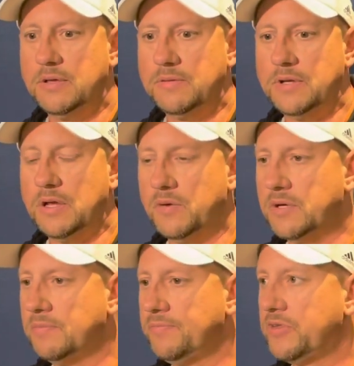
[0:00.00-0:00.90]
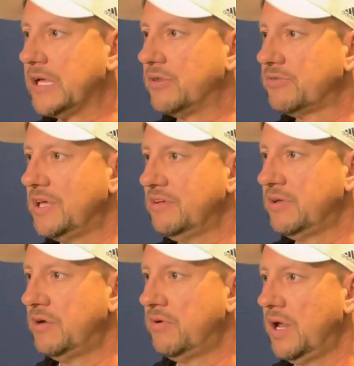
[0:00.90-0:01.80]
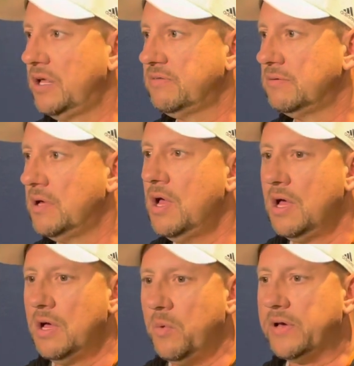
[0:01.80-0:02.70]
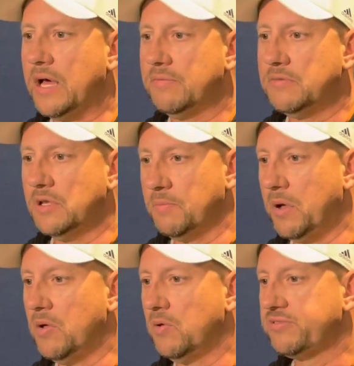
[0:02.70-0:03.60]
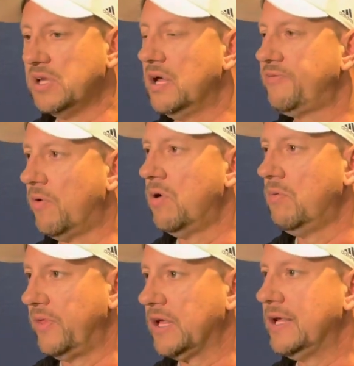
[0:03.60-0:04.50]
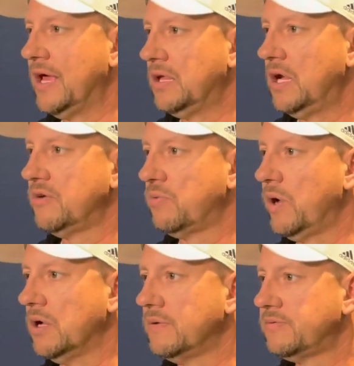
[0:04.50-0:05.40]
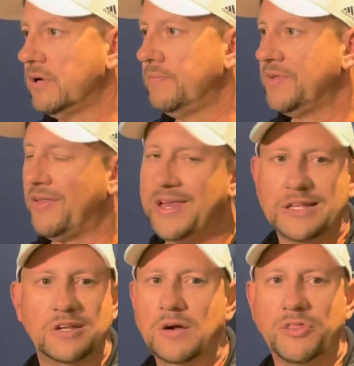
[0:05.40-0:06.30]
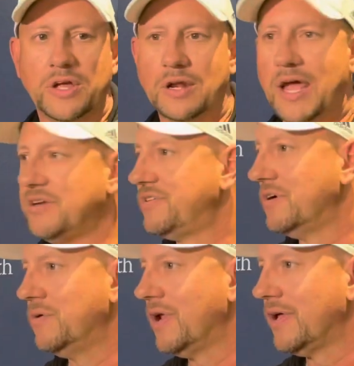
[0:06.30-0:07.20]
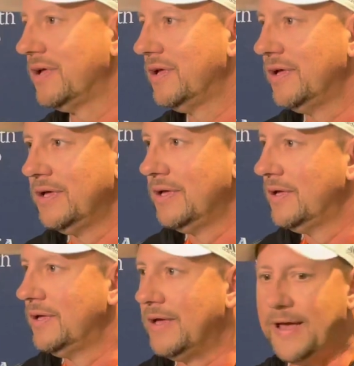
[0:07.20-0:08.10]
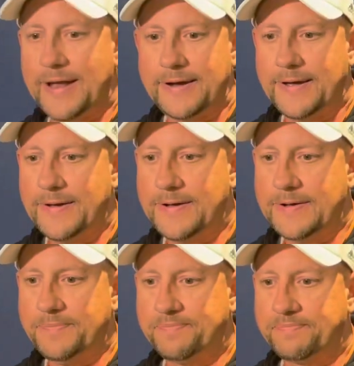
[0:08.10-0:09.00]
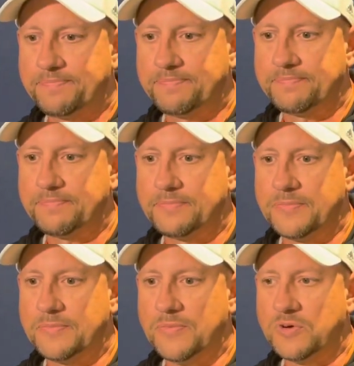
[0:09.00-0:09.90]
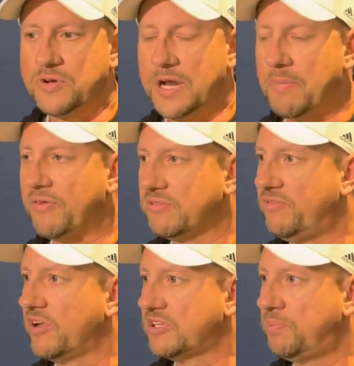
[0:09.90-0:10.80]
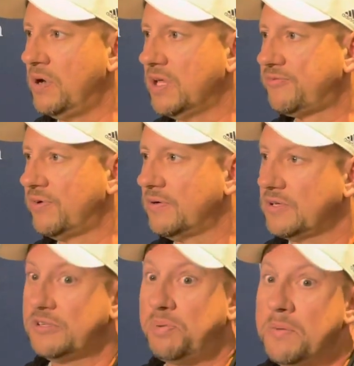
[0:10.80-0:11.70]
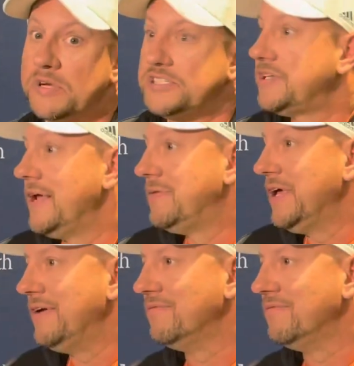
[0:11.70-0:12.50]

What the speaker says: to take those kids to Andretti's. And we got, the bowl stuff for them when they get down there as well. So, they didn't get to do anything last year, really. And we're trying to make this a fun experience for, it's pretty much the same team